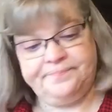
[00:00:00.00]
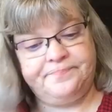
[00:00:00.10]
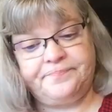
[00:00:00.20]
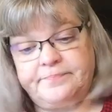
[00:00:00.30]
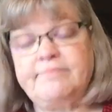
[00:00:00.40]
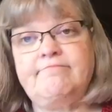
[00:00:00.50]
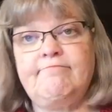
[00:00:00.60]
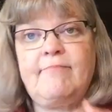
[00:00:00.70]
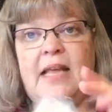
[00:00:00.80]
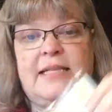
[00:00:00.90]

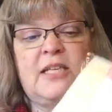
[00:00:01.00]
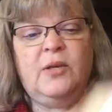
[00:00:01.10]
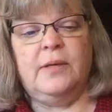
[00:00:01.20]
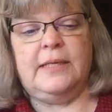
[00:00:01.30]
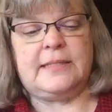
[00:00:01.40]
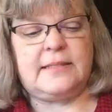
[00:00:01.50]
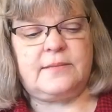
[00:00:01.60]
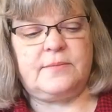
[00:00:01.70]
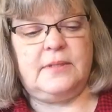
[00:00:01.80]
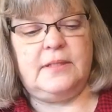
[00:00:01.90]
It's all, it's,
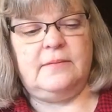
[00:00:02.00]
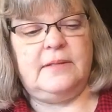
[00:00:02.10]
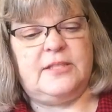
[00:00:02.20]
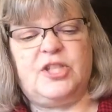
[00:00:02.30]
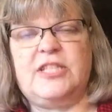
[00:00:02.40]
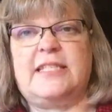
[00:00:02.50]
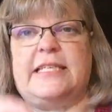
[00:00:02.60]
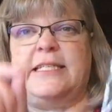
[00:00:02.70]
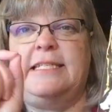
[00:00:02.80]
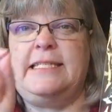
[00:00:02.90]
it's just a
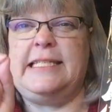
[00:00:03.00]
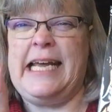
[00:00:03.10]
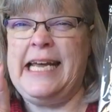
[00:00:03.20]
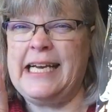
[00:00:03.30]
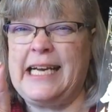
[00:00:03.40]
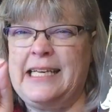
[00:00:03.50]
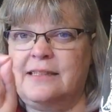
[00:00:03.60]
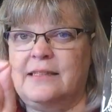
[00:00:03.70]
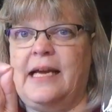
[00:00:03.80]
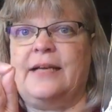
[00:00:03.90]
tick
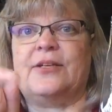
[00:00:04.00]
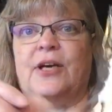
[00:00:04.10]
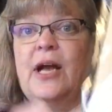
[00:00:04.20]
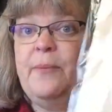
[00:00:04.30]
lighter,